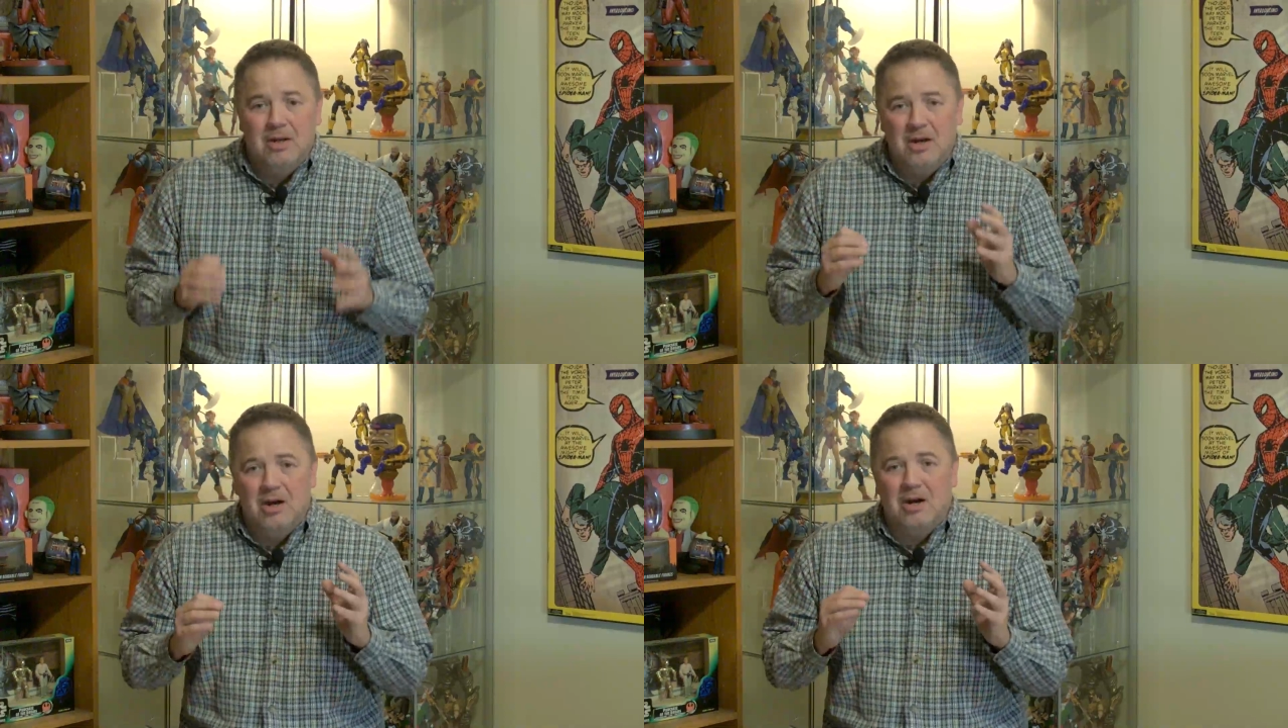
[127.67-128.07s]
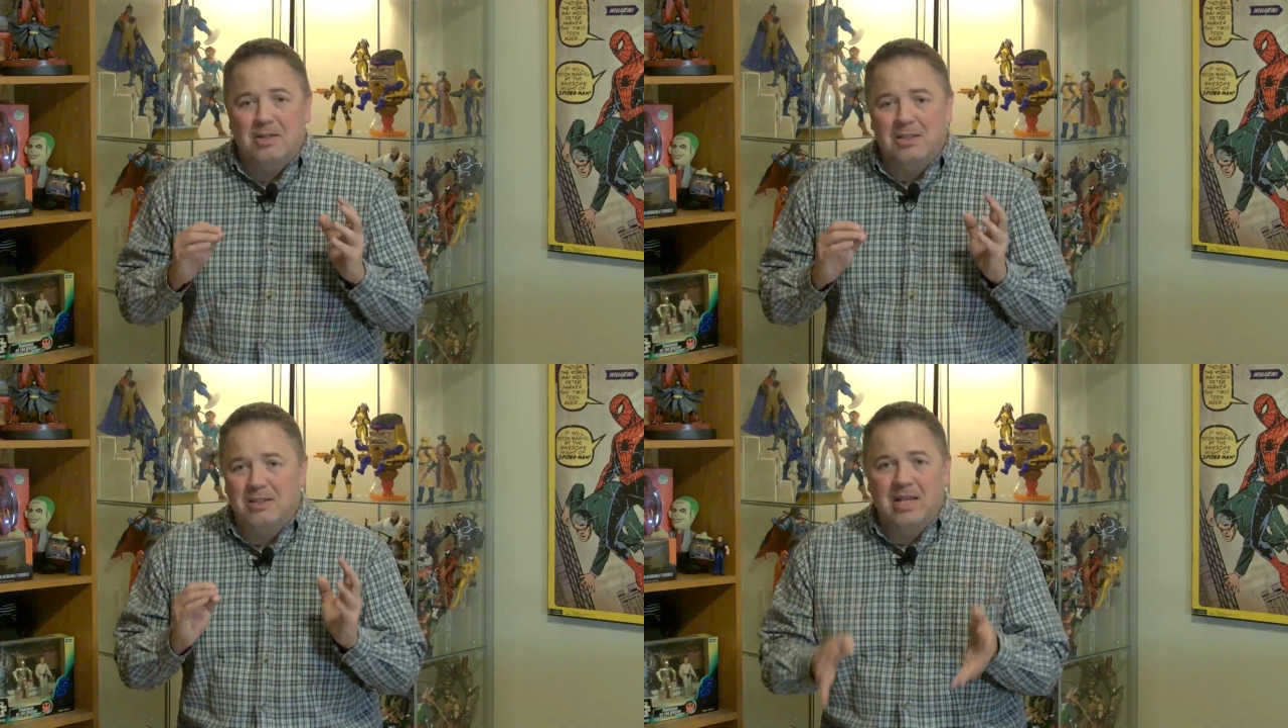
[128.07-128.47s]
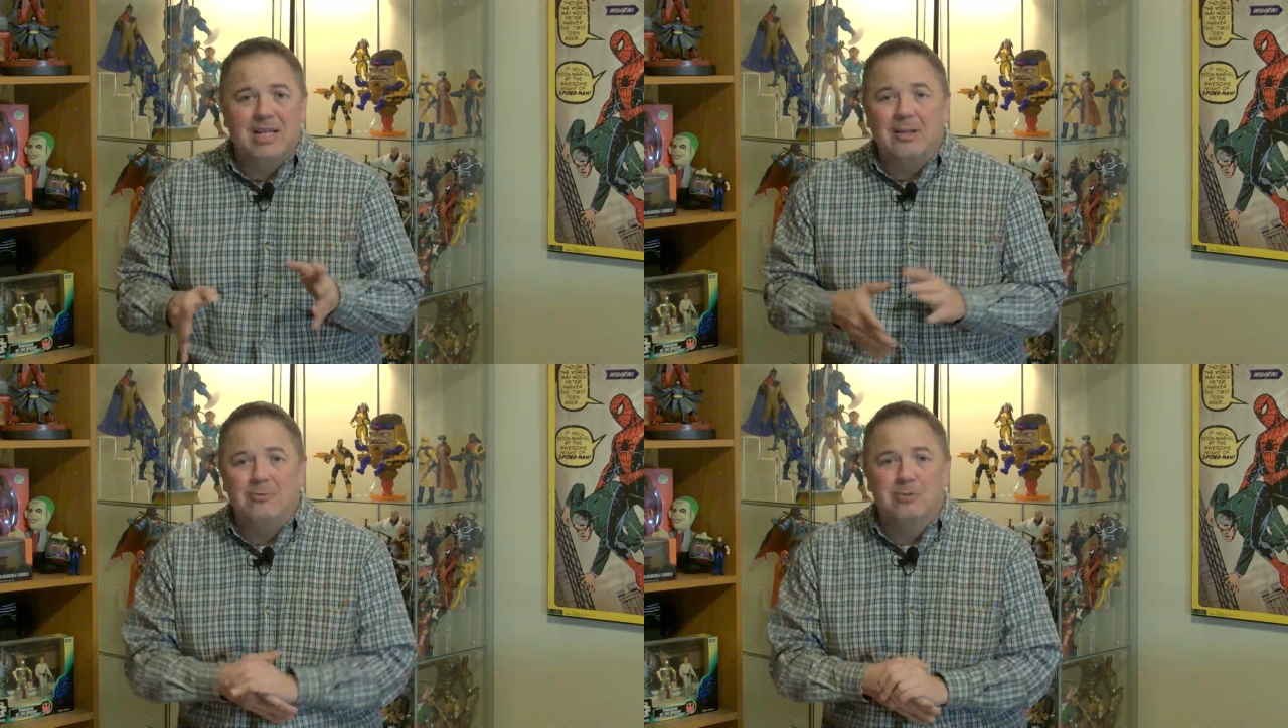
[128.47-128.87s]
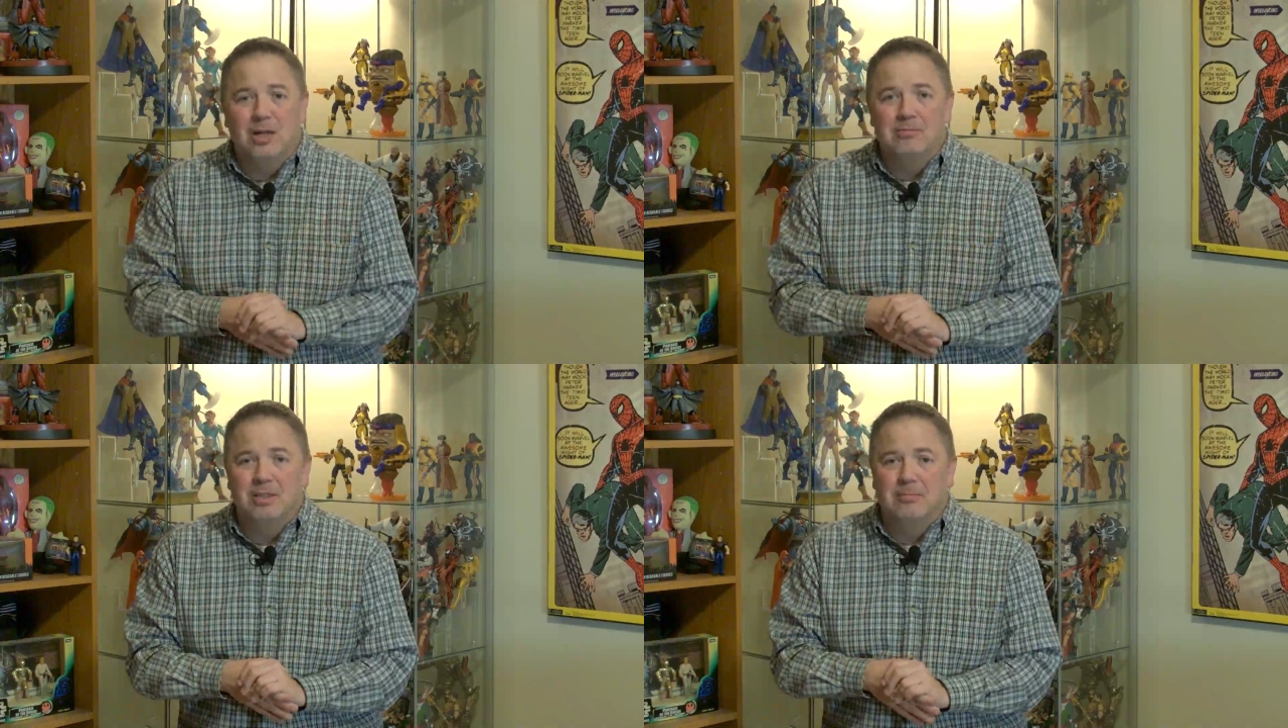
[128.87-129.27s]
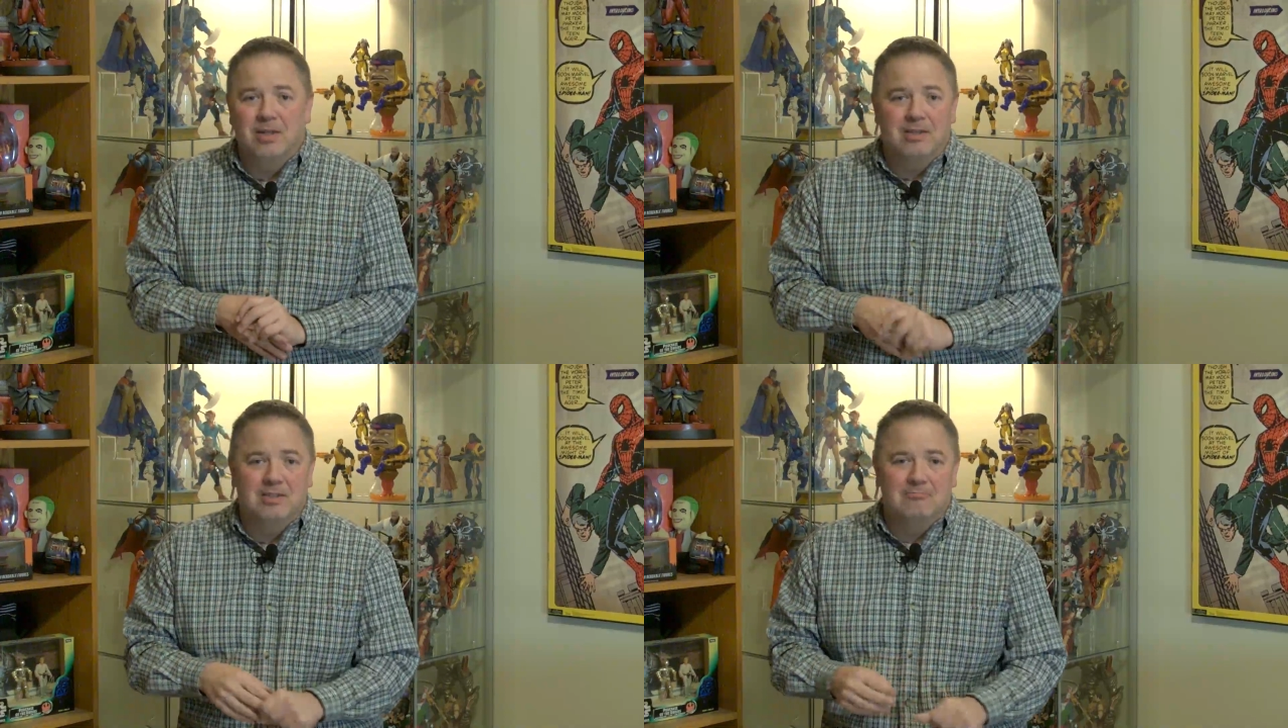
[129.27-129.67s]
on a lady who comes up
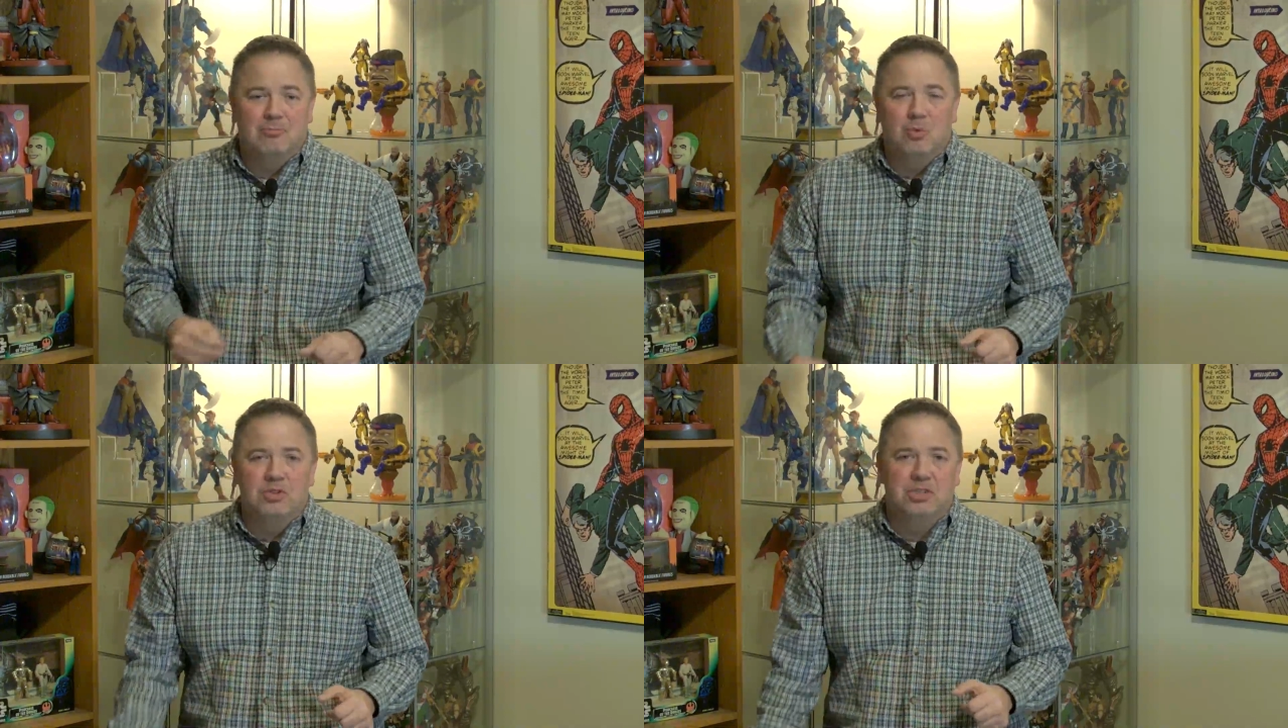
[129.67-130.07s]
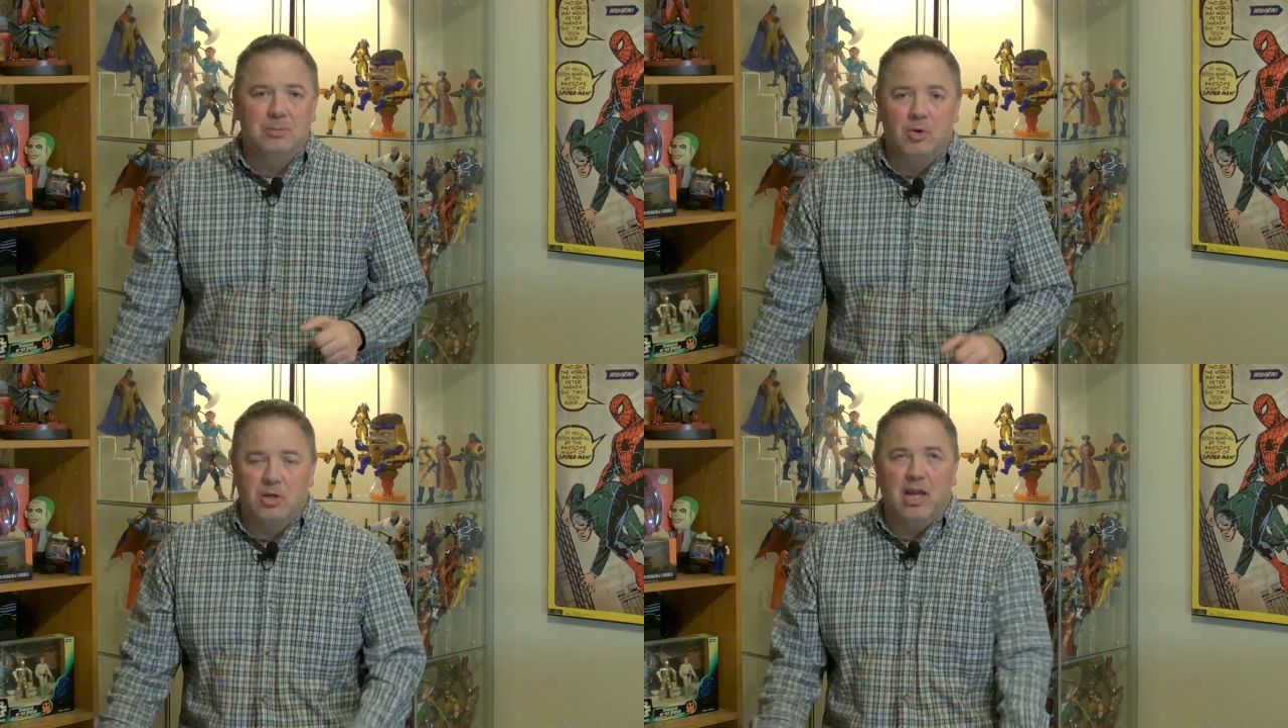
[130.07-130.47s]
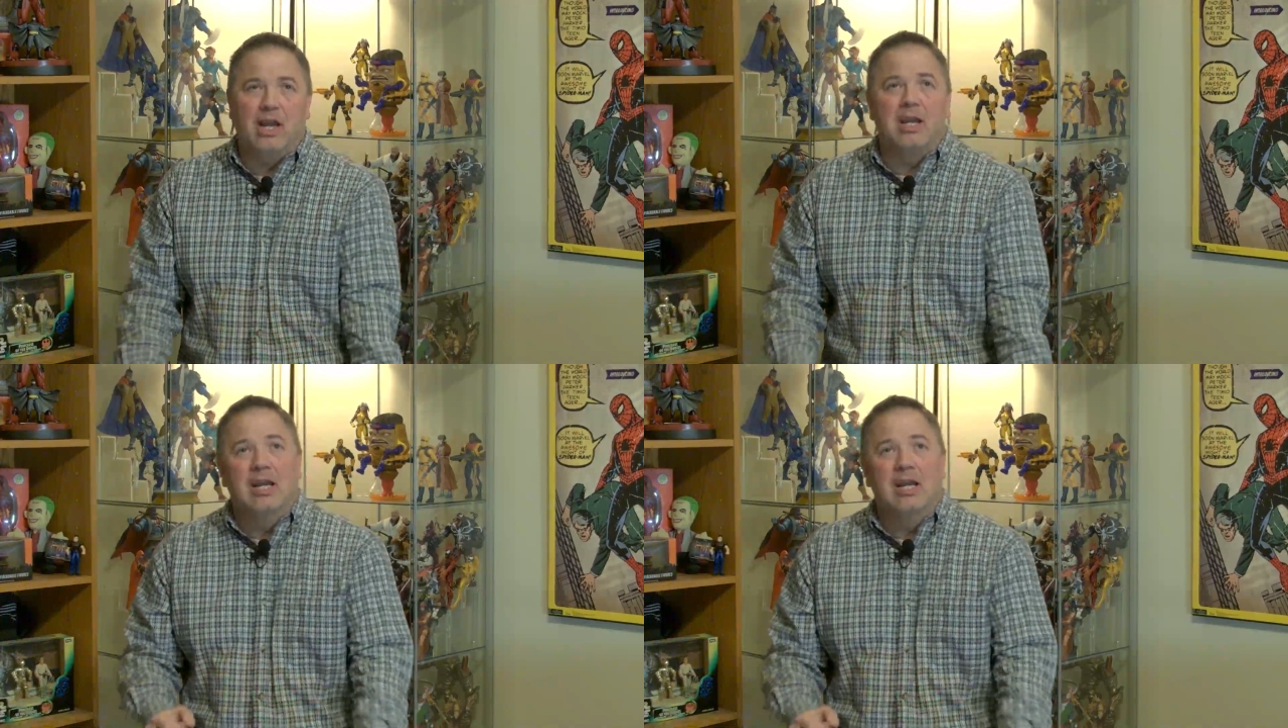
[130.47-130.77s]
there to wish him okay.